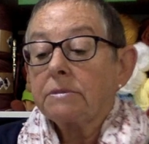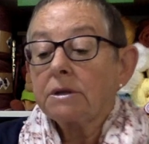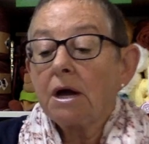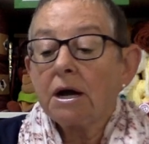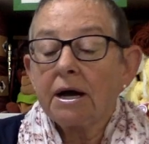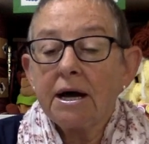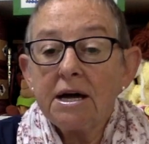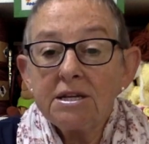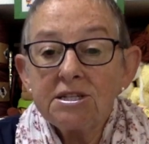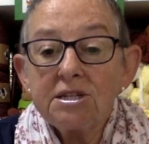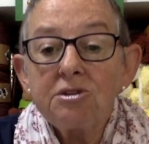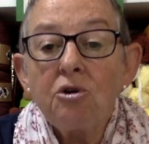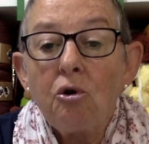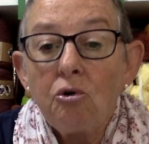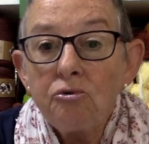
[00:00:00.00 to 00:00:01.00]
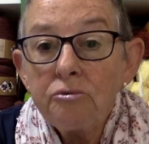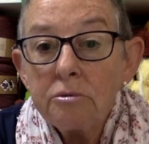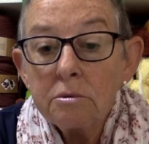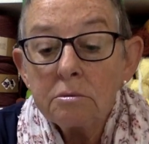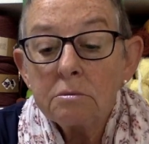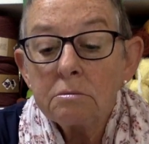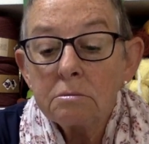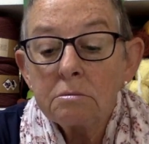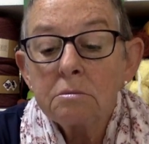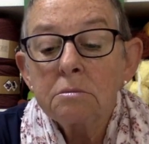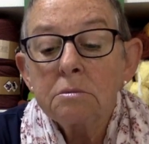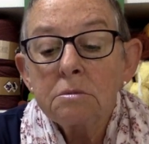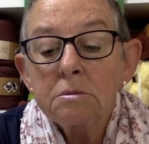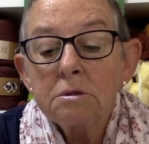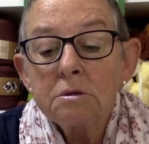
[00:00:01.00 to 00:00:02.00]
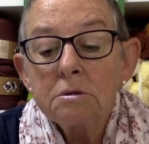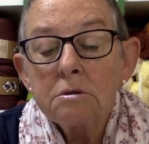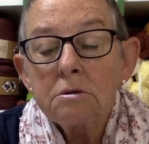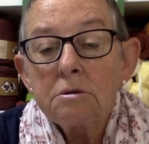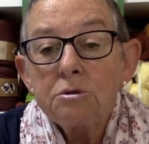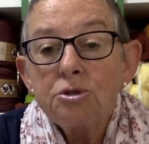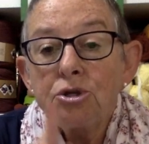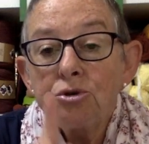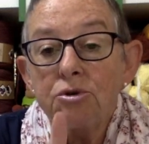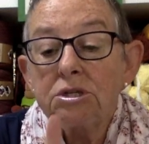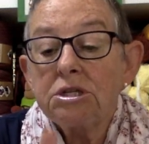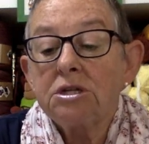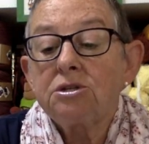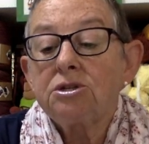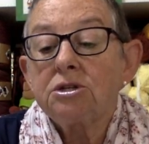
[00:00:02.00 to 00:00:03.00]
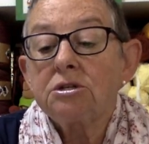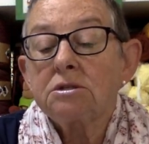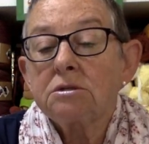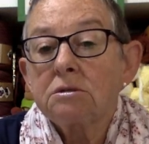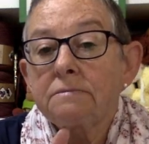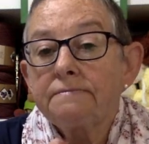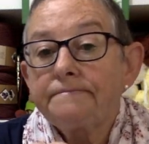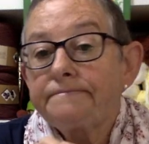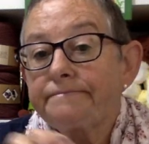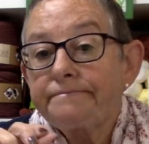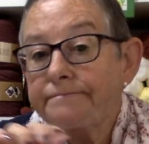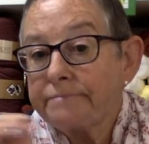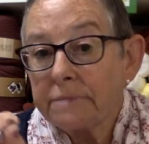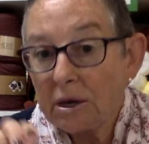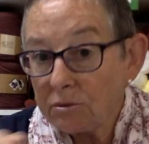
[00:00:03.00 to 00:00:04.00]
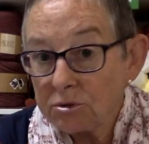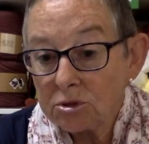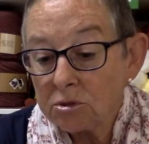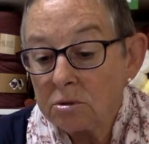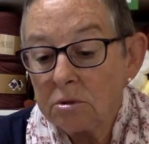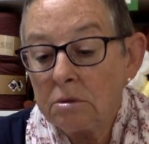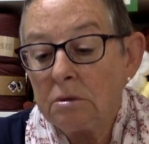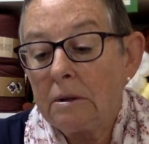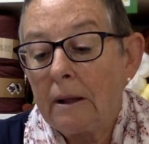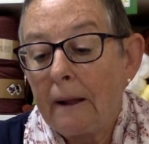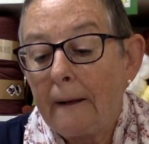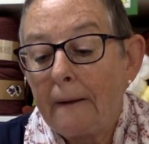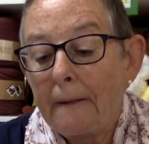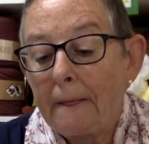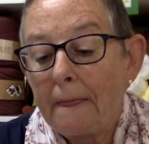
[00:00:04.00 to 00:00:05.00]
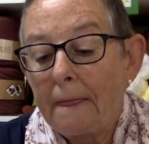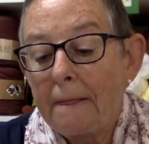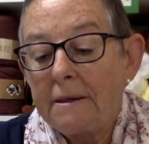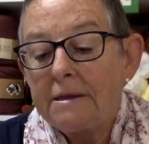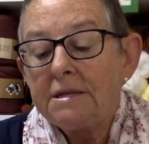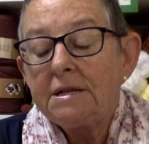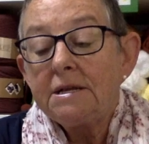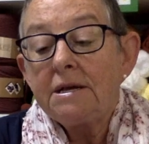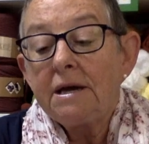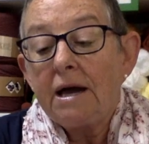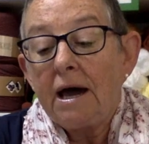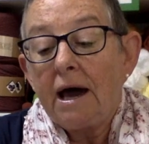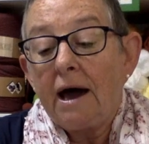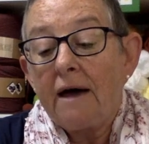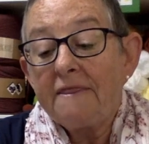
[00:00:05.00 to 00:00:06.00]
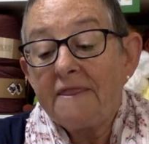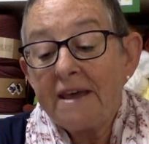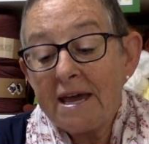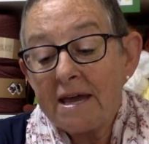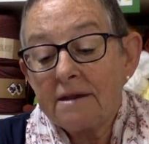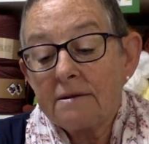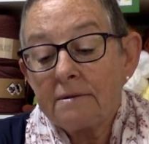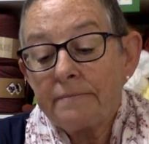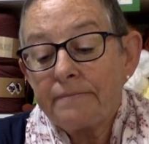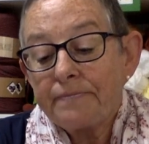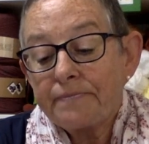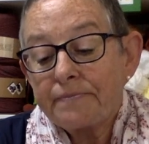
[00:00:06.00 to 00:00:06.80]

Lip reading: I cast it on 2 stitches. That was all. And then,